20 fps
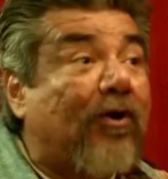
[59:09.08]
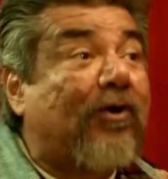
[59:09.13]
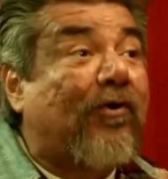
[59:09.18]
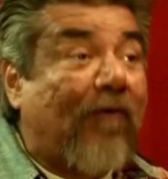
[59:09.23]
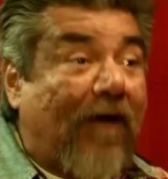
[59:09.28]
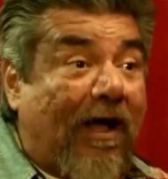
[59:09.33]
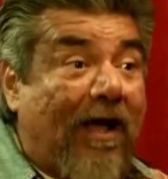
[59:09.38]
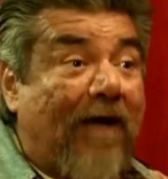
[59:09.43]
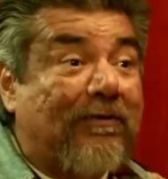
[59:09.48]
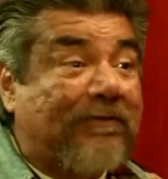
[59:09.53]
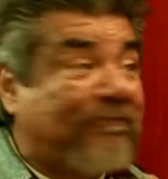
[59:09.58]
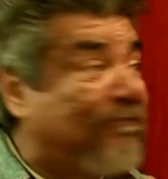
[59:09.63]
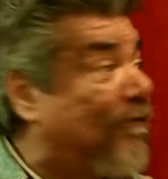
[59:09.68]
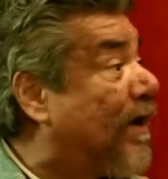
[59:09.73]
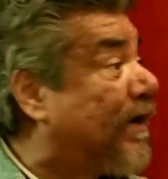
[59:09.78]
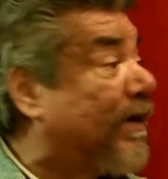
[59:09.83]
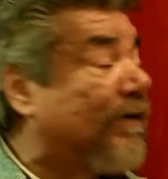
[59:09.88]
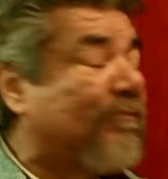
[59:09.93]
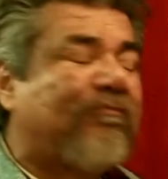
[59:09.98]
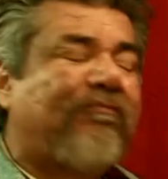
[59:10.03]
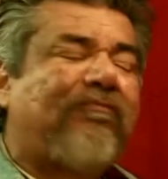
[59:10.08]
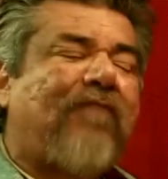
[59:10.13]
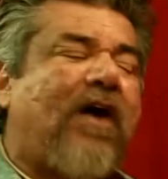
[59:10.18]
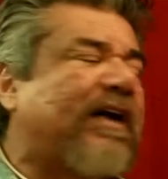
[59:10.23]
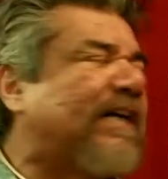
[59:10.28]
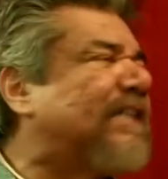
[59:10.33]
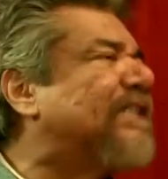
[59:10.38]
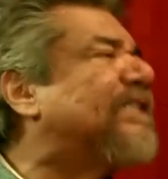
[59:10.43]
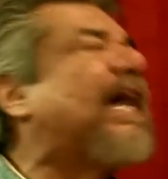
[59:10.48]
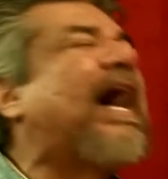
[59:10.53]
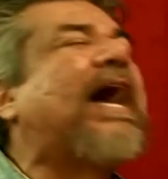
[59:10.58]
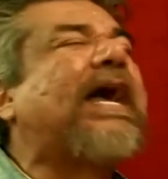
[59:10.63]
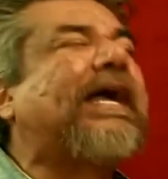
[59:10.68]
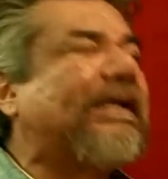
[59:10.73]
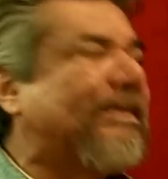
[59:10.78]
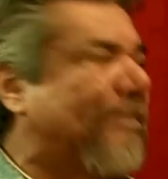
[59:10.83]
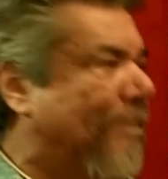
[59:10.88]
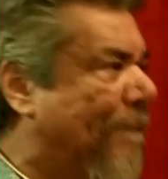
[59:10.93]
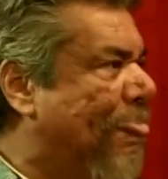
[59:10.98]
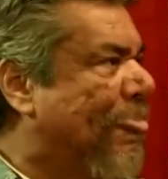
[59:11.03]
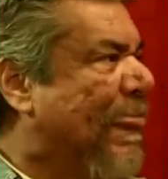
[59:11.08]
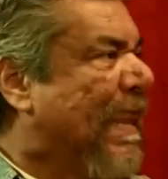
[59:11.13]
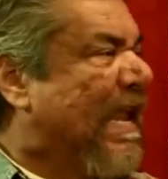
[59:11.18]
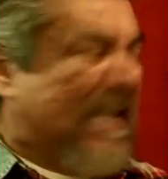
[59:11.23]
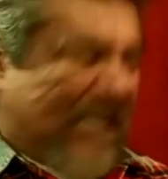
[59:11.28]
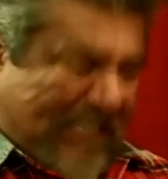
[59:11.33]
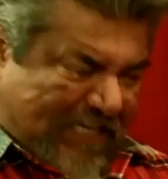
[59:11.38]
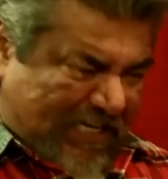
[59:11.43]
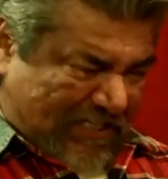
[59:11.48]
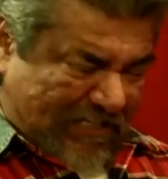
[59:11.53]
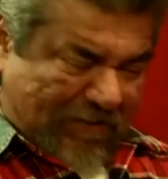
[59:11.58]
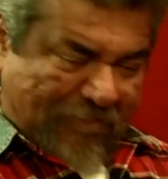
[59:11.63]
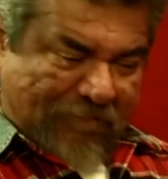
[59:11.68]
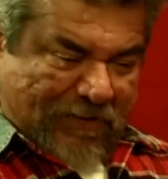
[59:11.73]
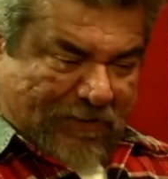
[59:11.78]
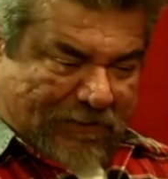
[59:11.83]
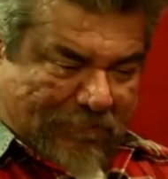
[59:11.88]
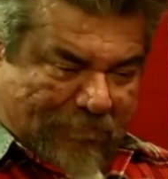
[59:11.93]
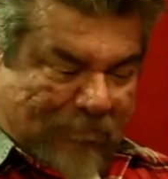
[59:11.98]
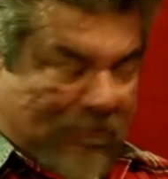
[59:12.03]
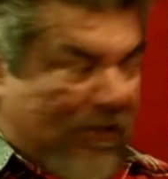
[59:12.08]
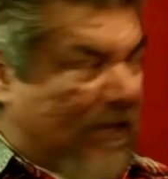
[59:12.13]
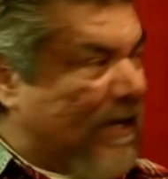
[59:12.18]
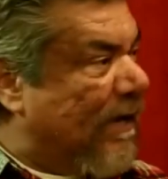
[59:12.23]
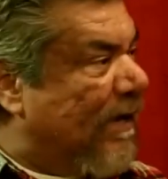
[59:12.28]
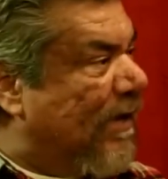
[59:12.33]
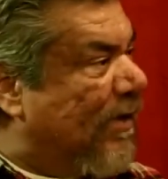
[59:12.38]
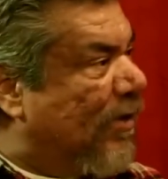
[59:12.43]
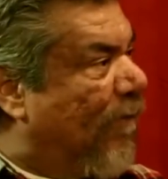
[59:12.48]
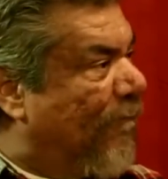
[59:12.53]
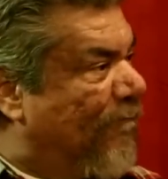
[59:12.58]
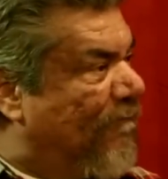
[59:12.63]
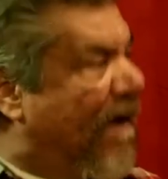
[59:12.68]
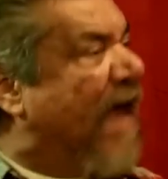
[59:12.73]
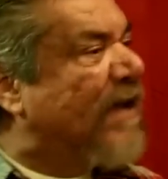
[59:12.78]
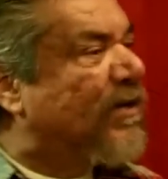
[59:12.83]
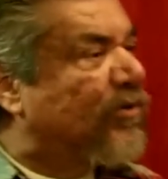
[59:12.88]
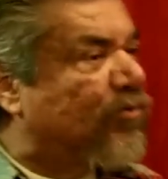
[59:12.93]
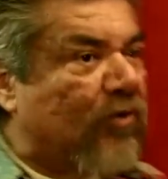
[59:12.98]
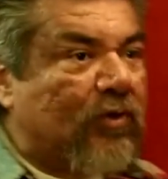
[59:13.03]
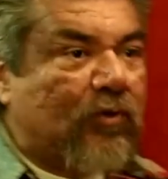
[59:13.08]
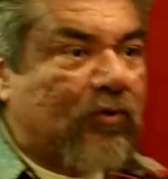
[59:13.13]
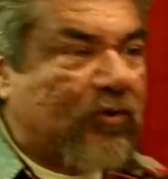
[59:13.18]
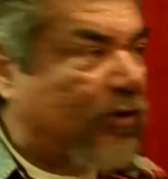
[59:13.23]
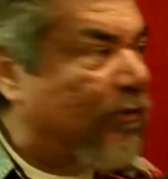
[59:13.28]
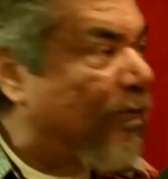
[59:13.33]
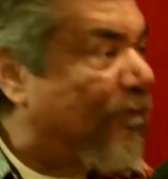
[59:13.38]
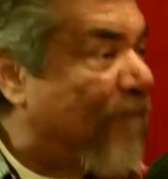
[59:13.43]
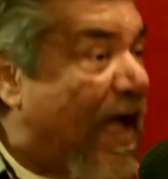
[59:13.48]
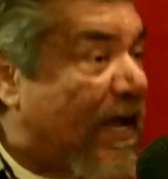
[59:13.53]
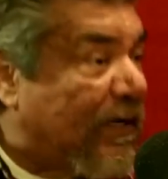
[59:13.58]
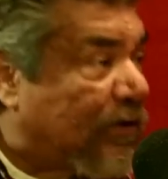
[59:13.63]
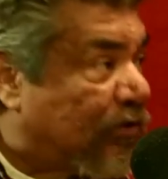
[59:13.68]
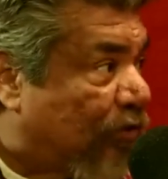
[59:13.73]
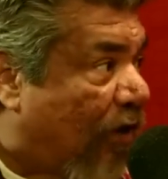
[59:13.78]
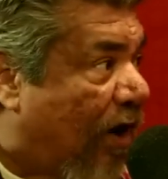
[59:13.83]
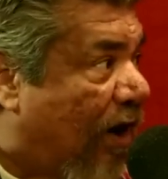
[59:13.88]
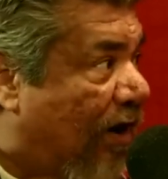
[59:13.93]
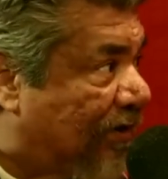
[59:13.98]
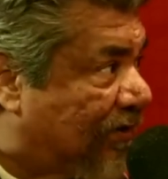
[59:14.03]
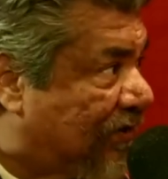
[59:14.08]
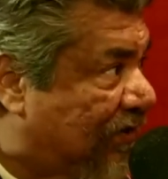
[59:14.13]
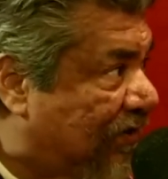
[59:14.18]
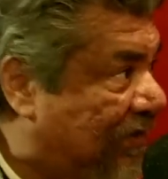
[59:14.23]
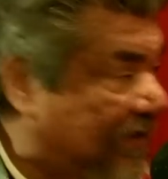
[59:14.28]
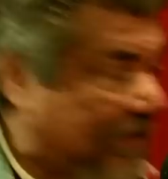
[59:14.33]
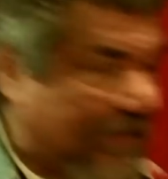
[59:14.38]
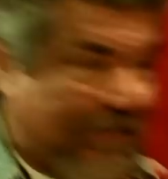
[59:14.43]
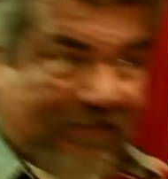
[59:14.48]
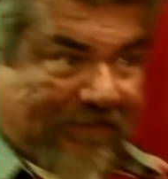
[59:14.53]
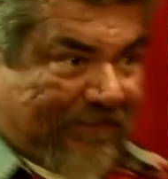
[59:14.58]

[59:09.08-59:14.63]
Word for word: I'd be dying laughing. Fucking dying. Yeah. Because of his, you know, Luther Vandross.